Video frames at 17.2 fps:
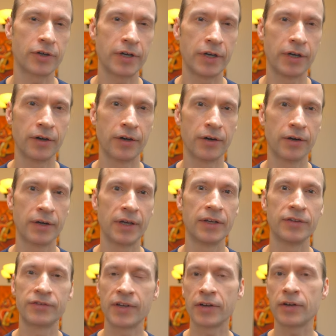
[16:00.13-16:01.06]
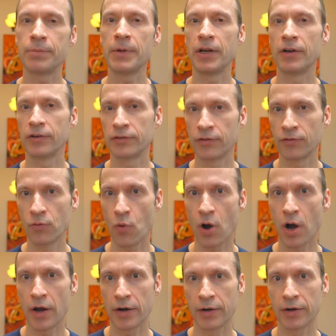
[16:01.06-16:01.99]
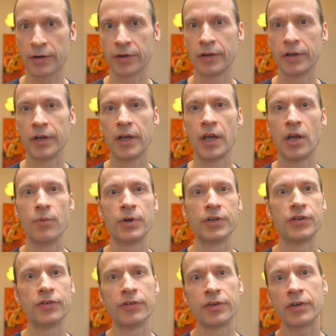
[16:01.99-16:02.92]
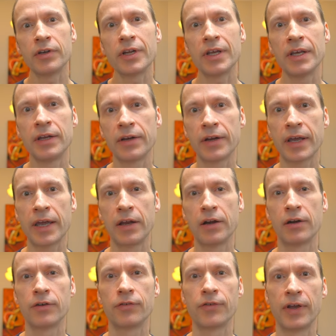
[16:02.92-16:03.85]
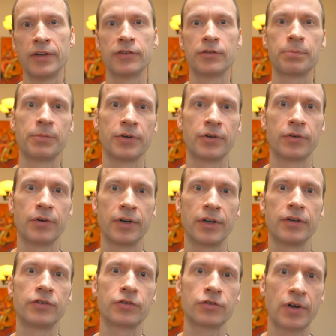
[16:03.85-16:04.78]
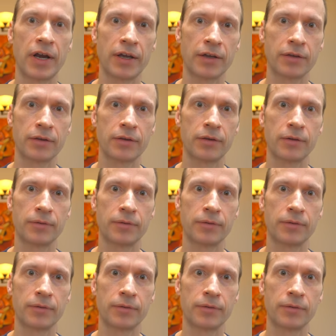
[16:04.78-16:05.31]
here in centimeters of water, which is a good indicator of inspiratory strength.